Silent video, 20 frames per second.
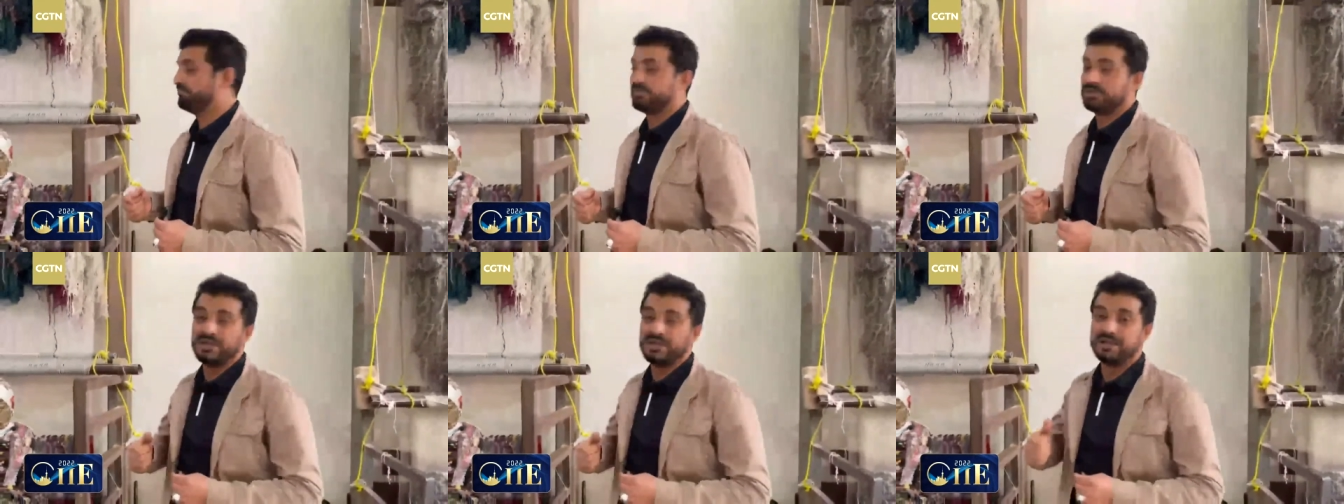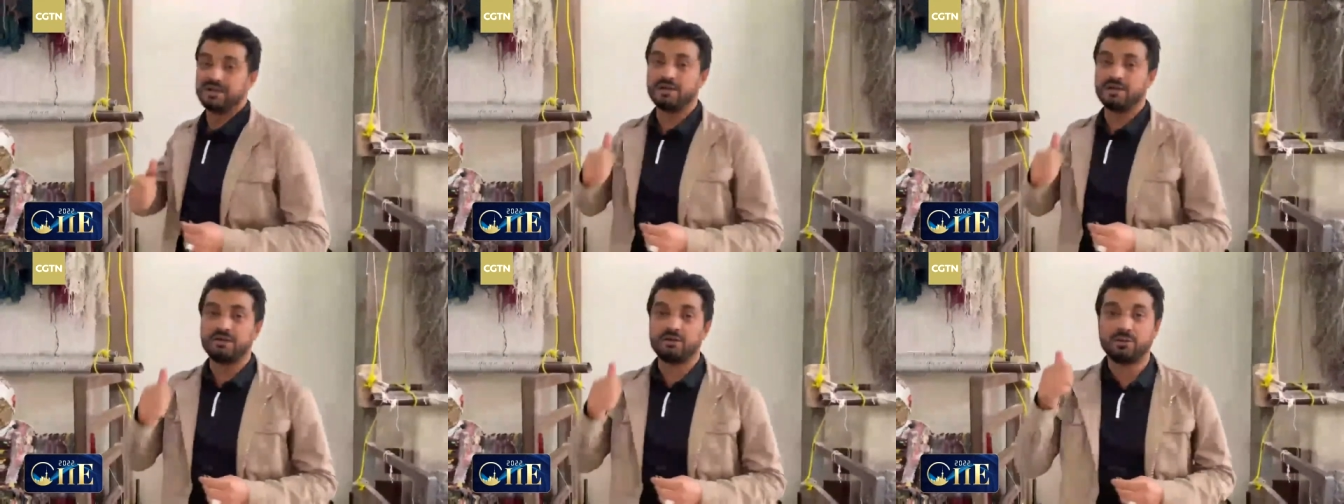
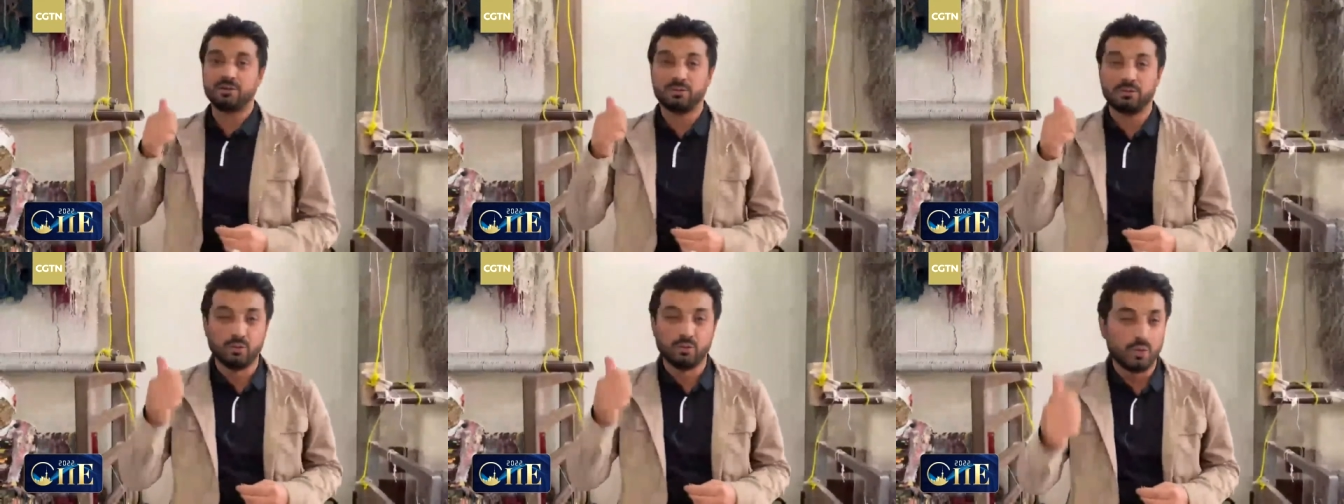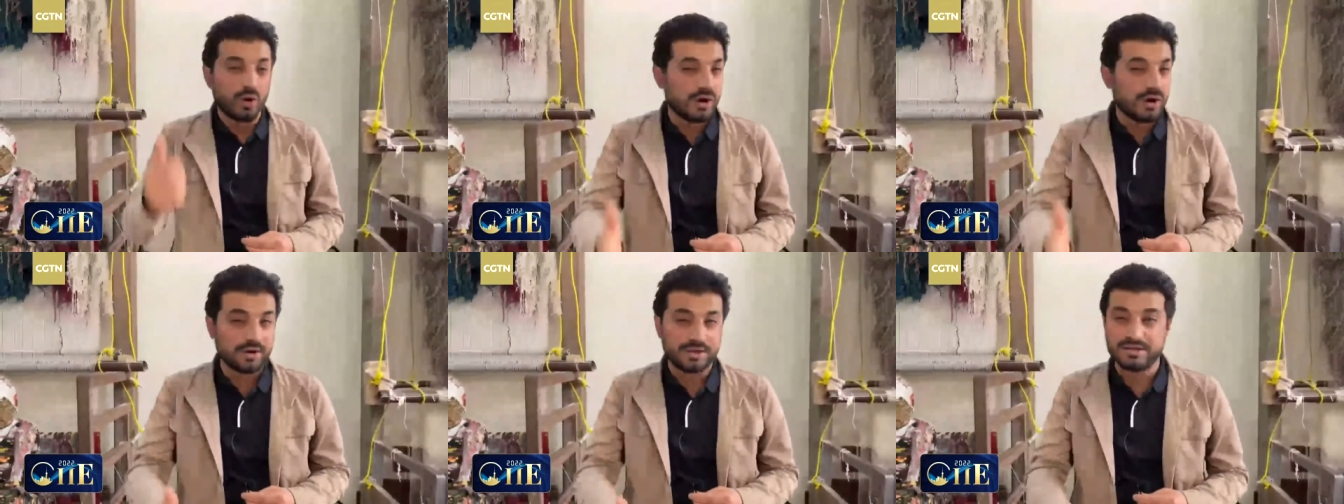like
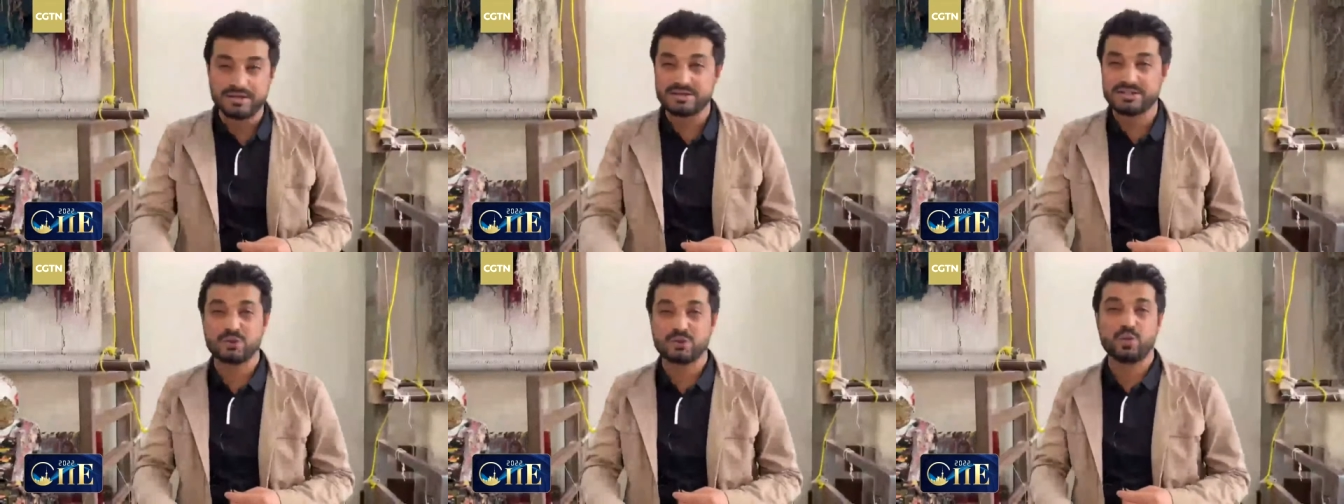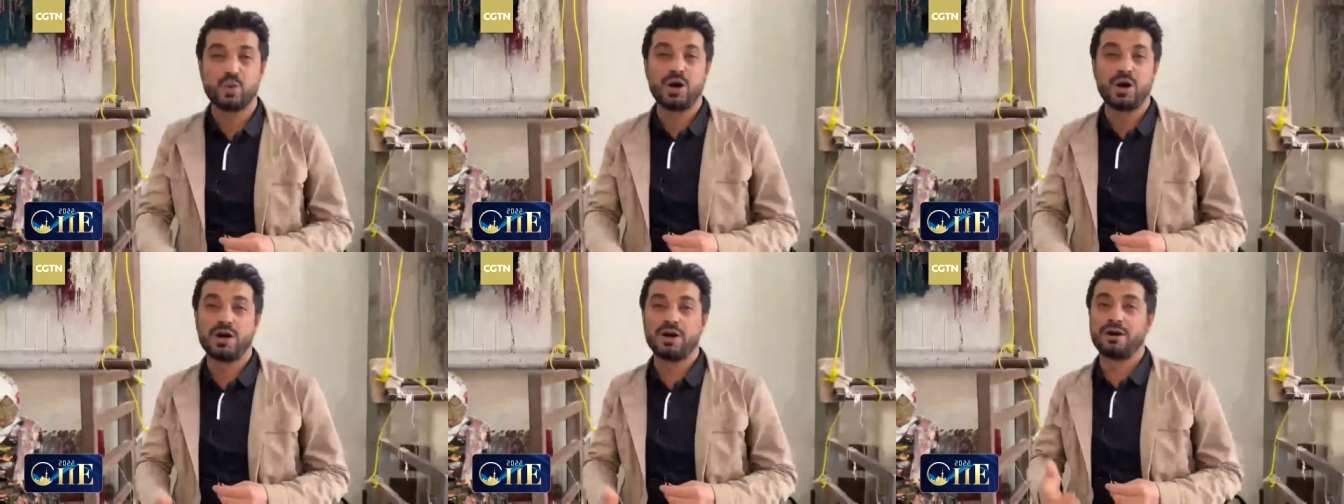uh, against
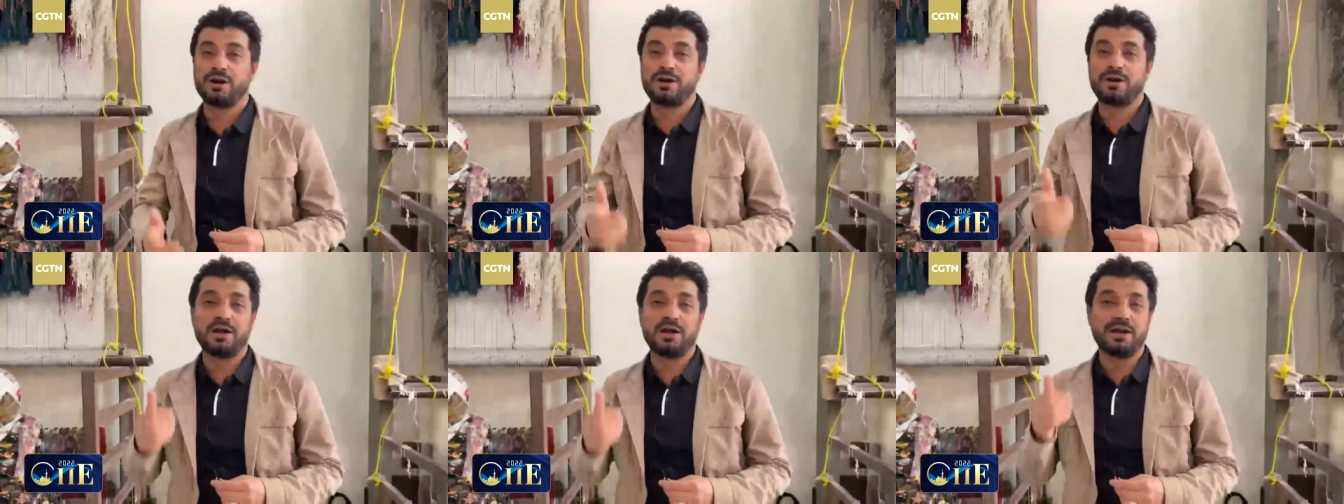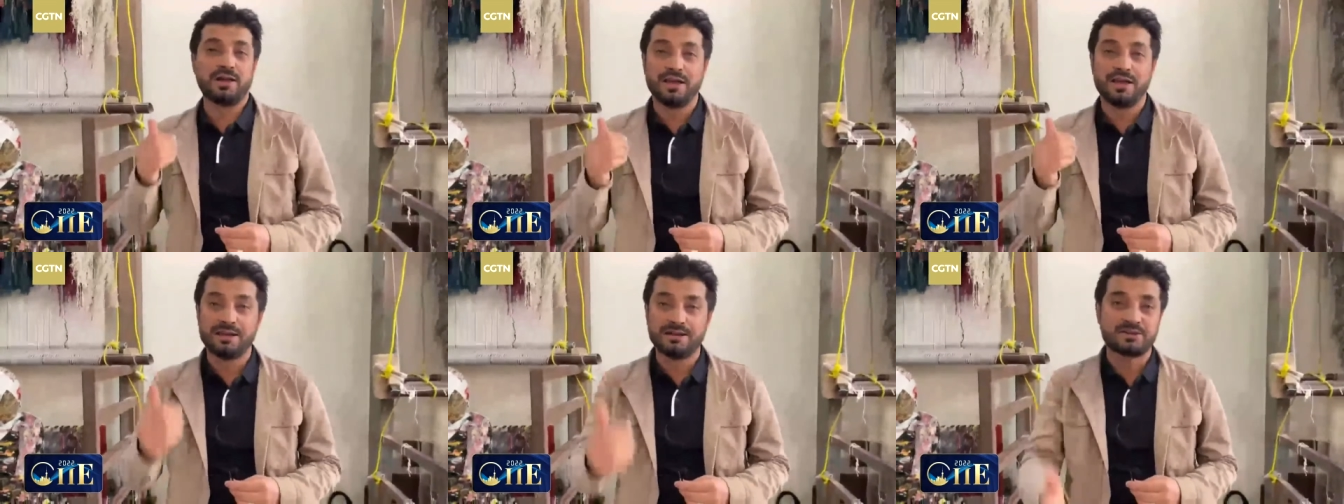water,
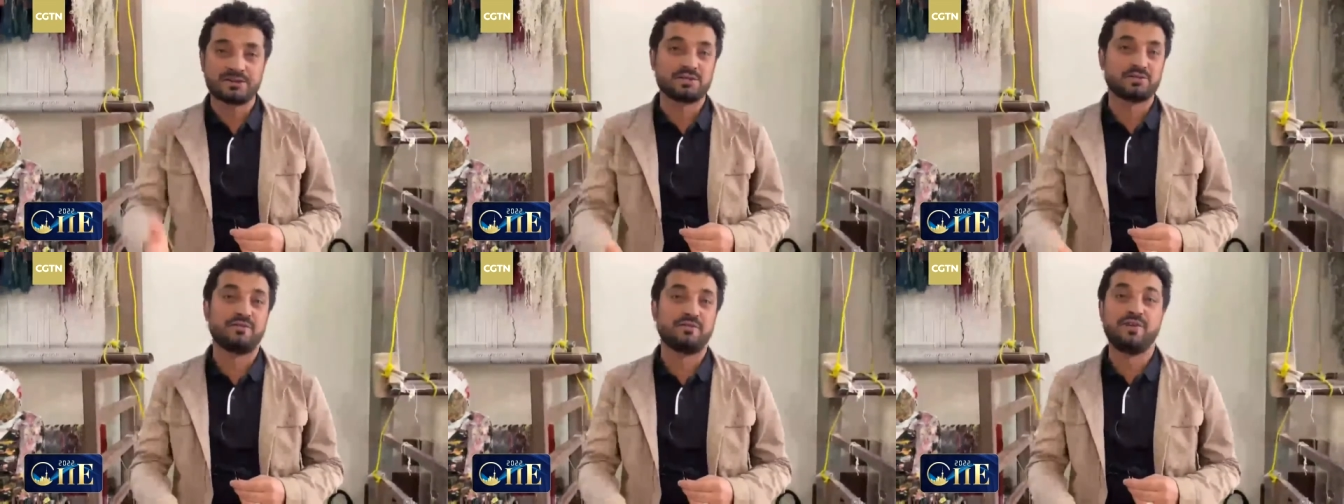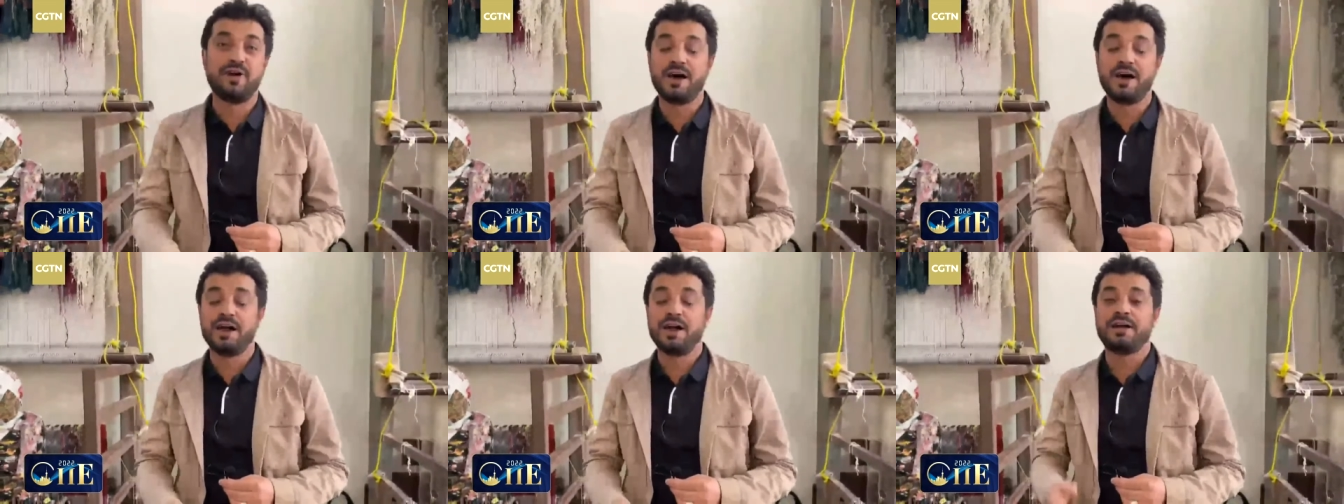against
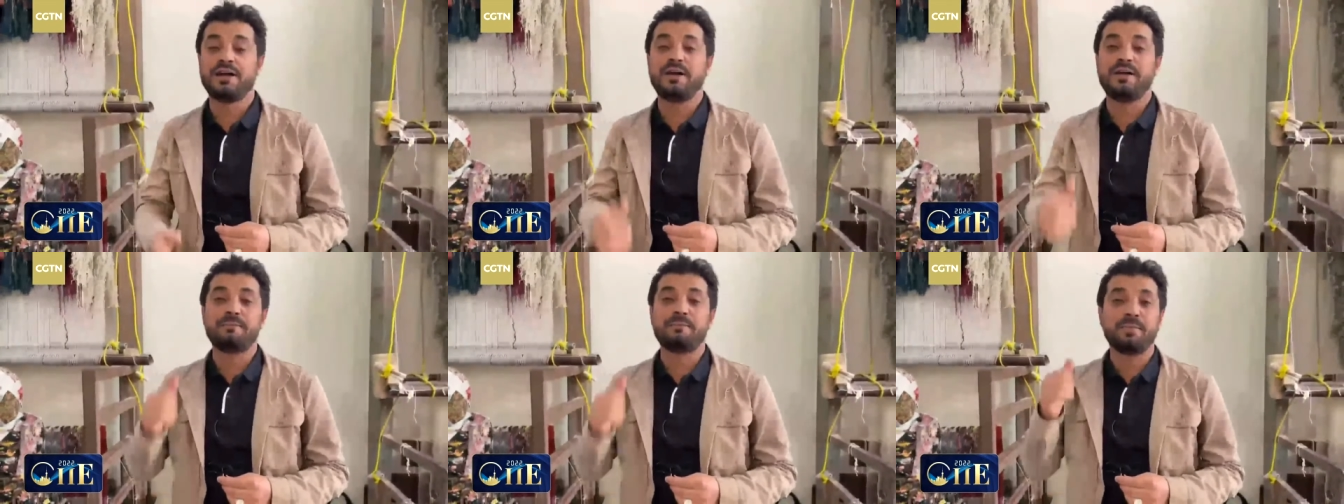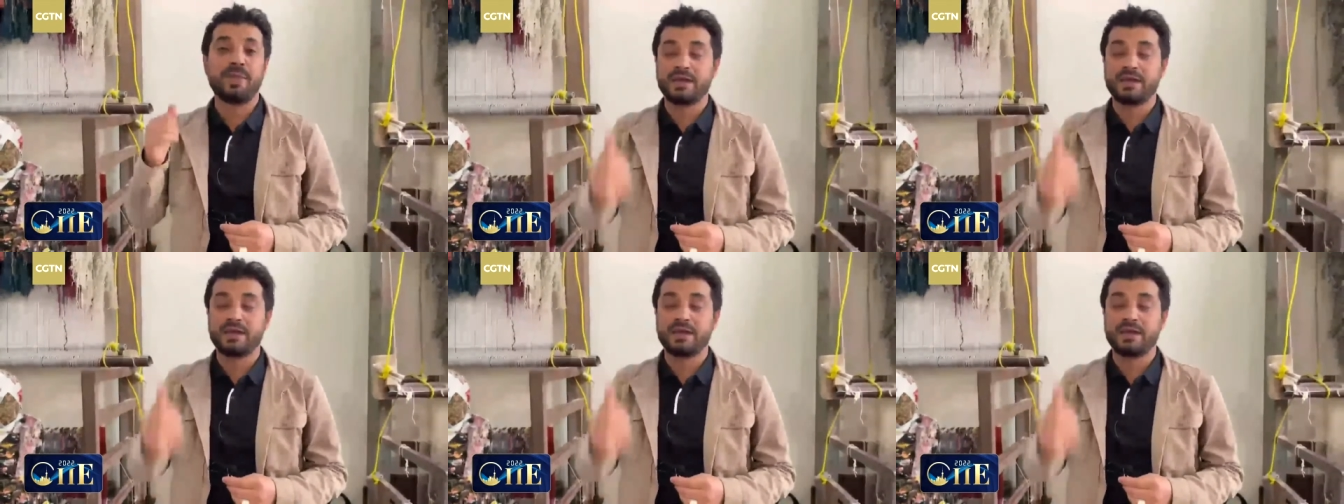fire,